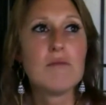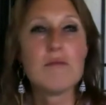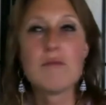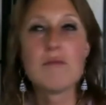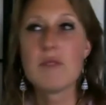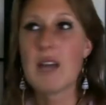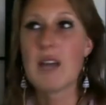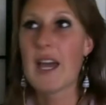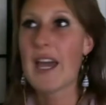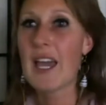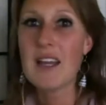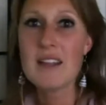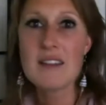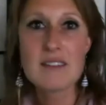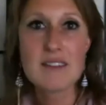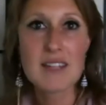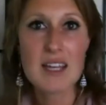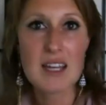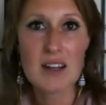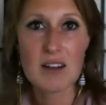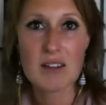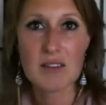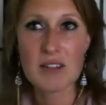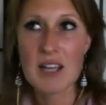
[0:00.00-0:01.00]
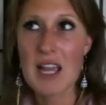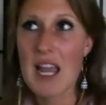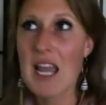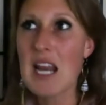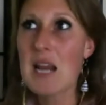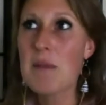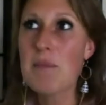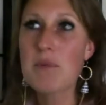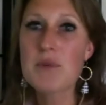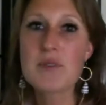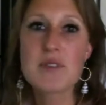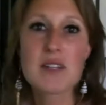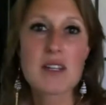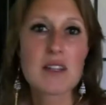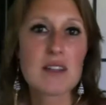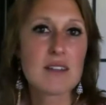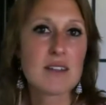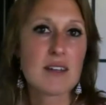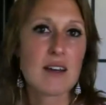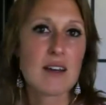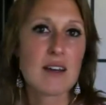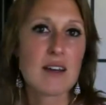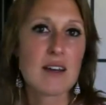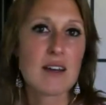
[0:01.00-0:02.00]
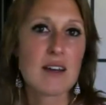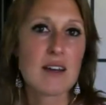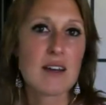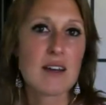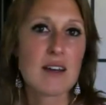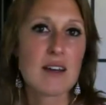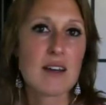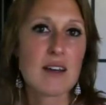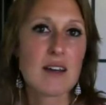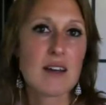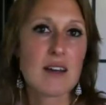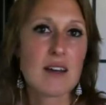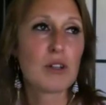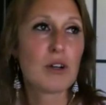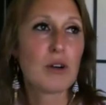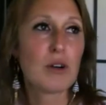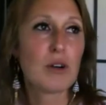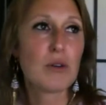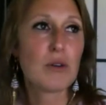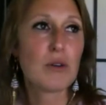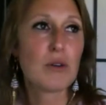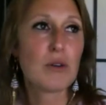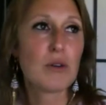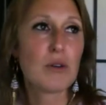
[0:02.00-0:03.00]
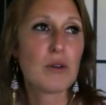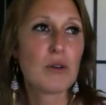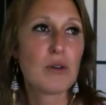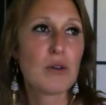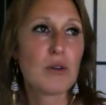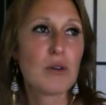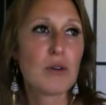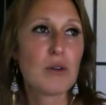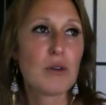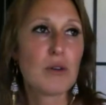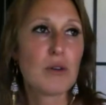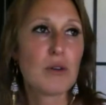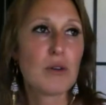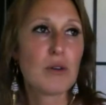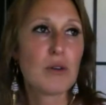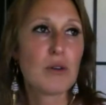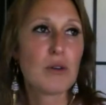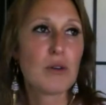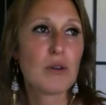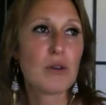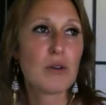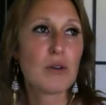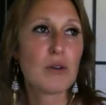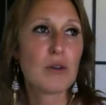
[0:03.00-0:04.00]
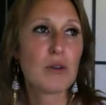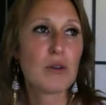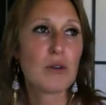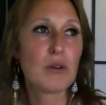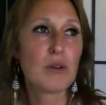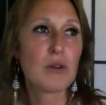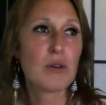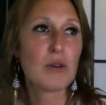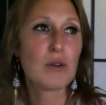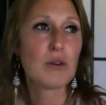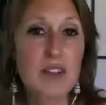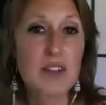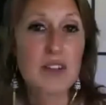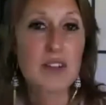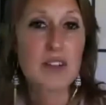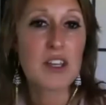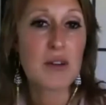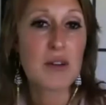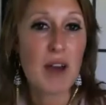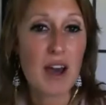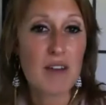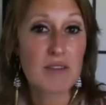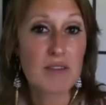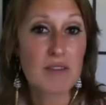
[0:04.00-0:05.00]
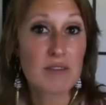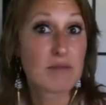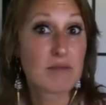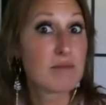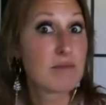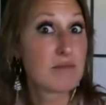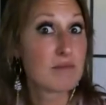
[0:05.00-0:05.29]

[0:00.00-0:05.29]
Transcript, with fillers: hands down 80% of the time close you know 80% of the sales that you have